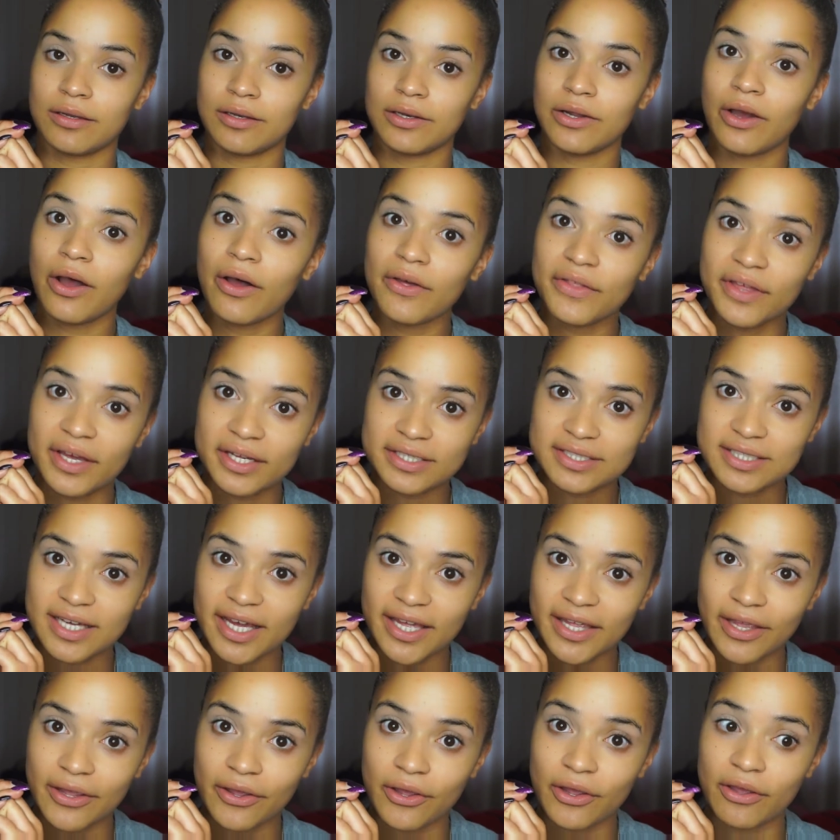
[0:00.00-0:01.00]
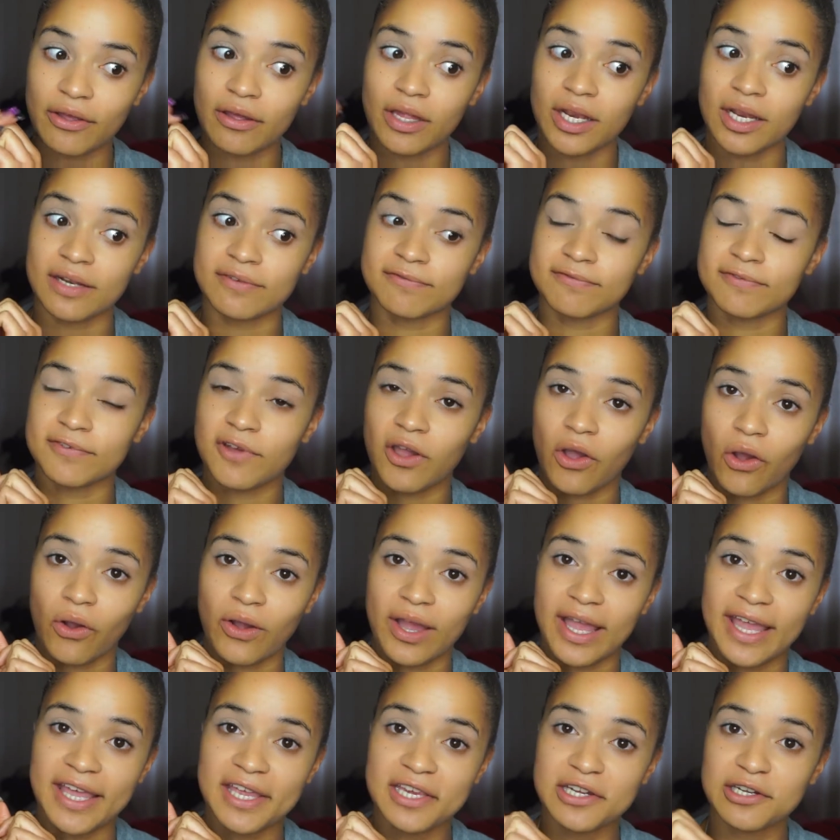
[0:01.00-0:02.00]
not that tired. I've
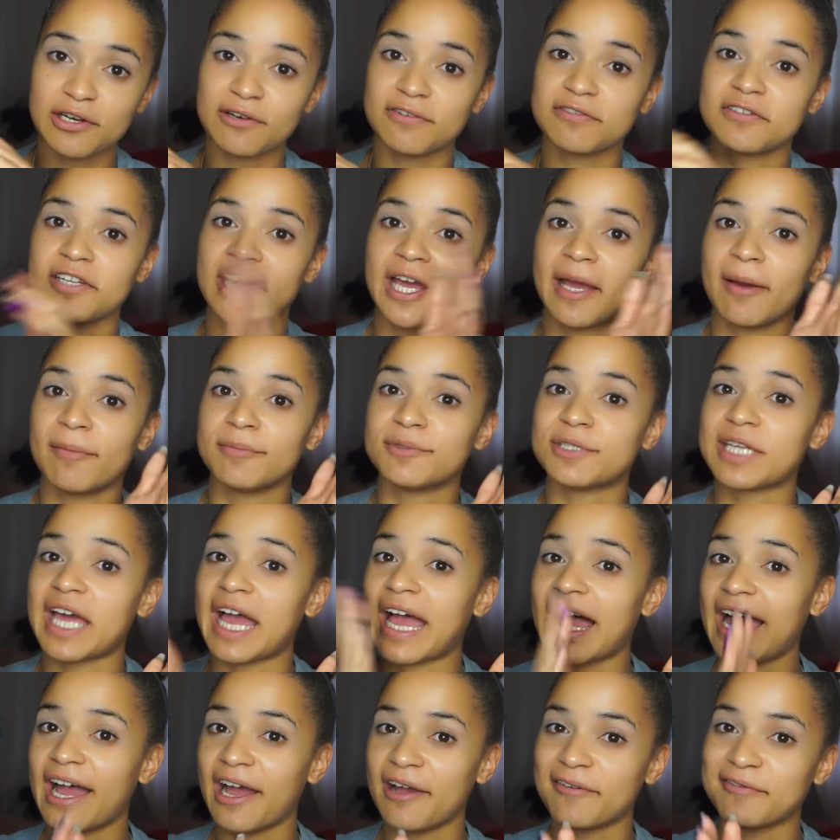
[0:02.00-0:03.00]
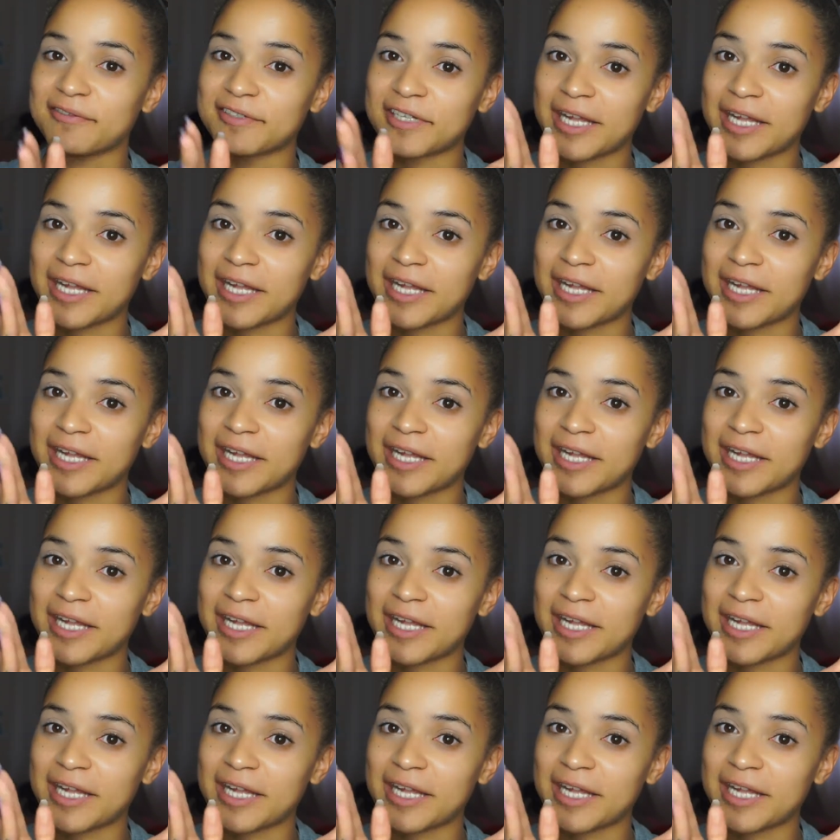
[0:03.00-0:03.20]
got enough time to have a